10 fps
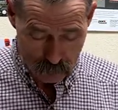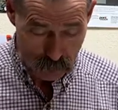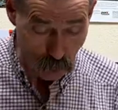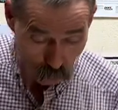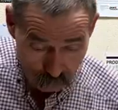
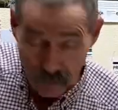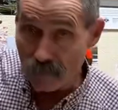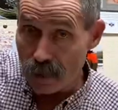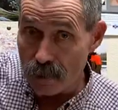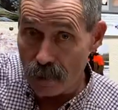So, a
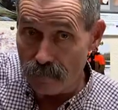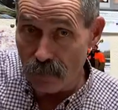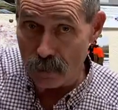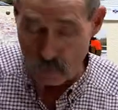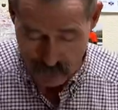veterinary
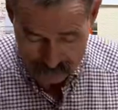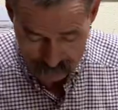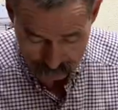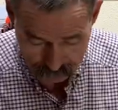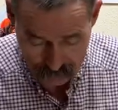feed
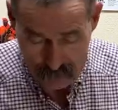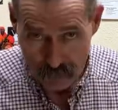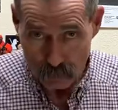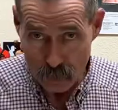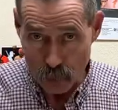directive
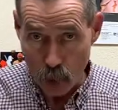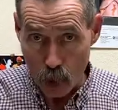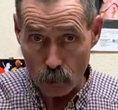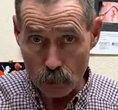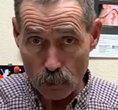puts
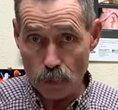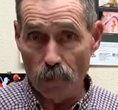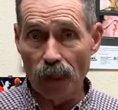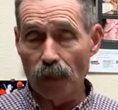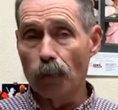all use of
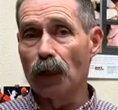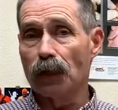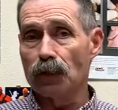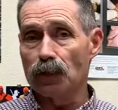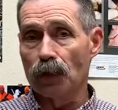
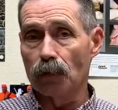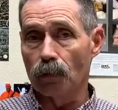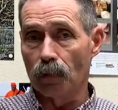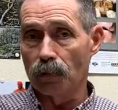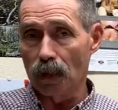antibiotics into
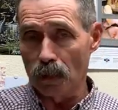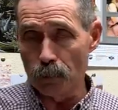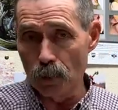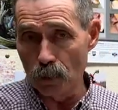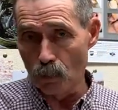a
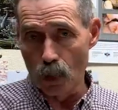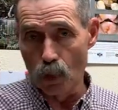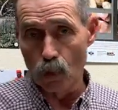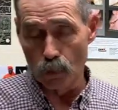therapeutic row.